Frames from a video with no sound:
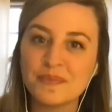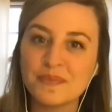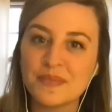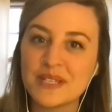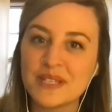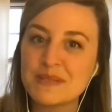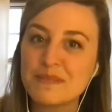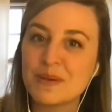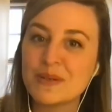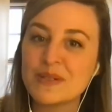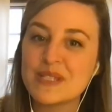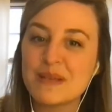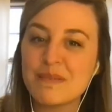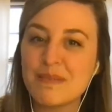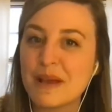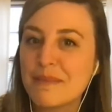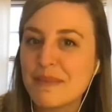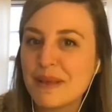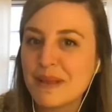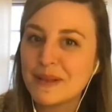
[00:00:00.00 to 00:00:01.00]
this person
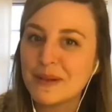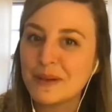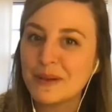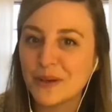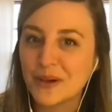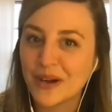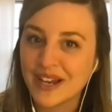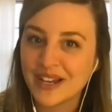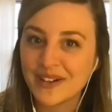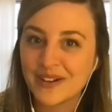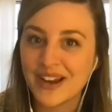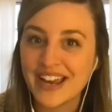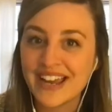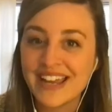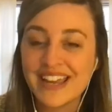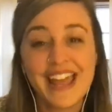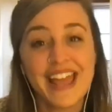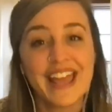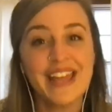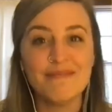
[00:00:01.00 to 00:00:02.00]
might be a little cray cray
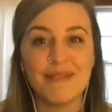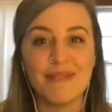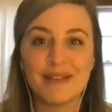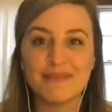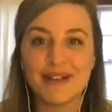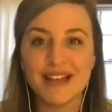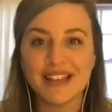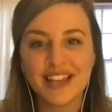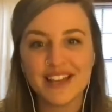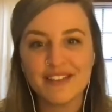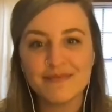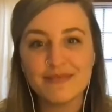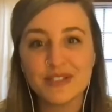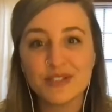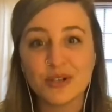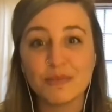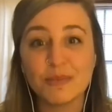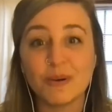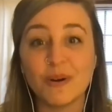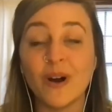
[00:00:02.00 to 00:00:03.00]
and make my life
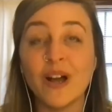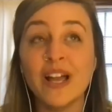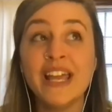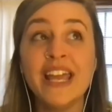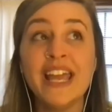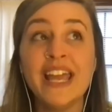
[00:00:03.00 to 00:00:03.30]
miserable.